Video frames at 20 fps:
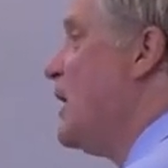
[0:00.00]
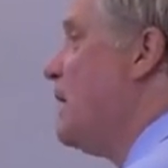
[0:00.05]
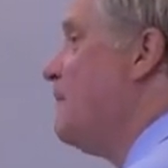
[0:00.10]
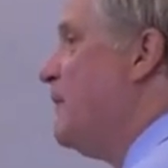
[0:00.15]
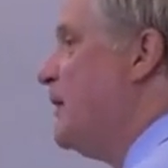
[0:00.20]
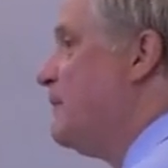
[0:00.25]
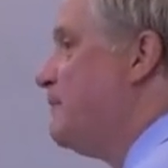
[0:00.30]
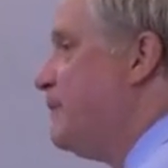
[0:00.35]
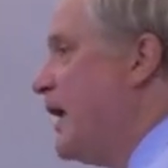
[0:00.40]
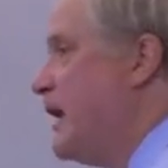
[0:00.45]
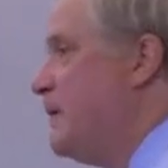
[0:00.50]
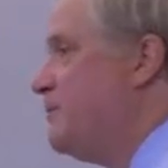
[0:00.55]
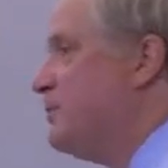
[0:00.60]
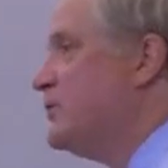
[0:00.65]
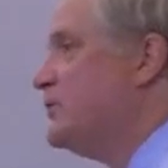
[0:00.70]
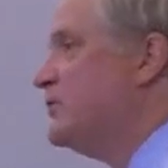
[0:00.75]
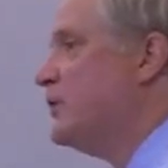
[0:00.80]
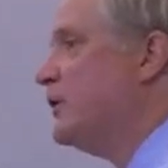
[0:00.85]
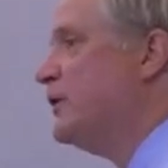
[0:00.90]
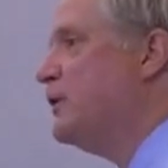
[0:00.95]
But
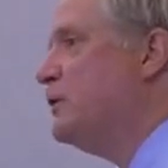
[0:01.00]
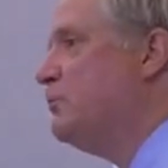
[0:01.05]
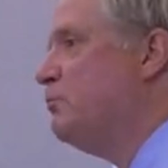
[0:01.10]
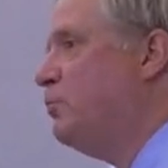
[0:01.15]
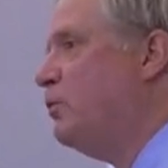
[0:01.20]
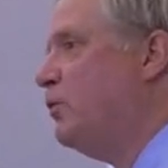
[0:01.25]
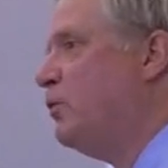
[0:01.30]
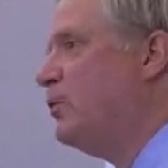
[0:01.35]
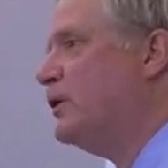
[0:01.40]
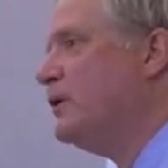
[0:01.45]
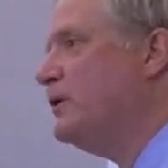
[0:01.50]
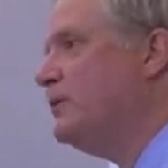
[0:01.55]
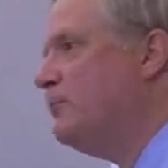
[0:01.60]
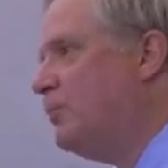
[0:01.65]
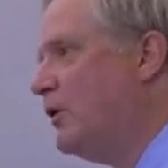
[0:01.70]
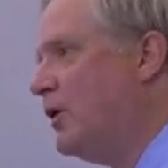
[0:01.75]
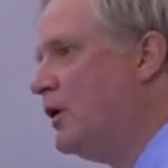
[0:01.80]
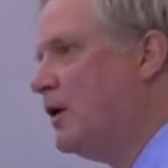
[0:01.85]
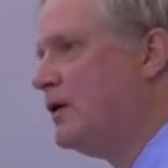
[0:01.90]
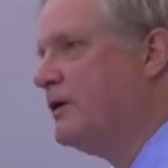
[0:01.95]
papers are an
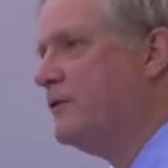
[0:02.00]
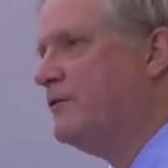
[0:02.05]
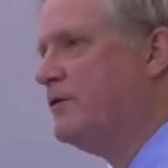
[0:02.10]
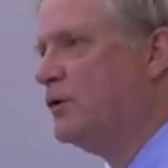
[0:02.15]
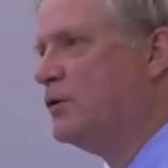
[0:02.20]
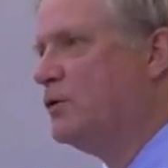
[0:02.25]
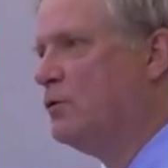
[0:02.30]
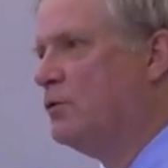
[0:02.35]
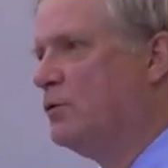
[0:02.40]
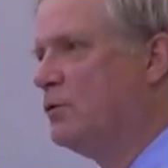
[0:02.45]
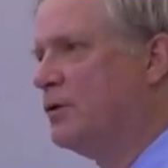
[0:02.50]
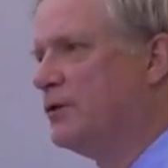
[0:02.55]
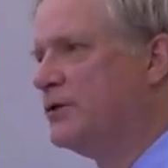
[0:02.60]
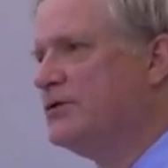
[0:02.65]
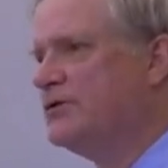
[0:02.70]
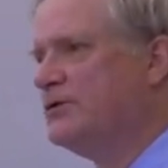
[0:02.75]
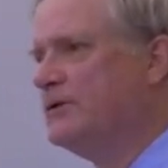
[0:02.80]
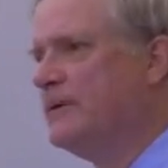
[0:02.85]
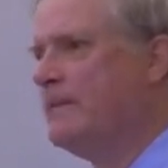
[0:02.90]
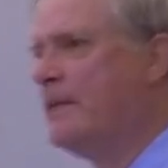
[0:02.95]
important part of the
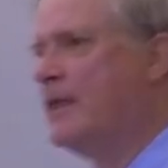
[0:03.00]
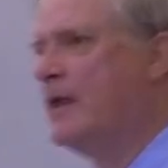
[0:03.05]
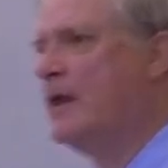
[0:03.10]
course.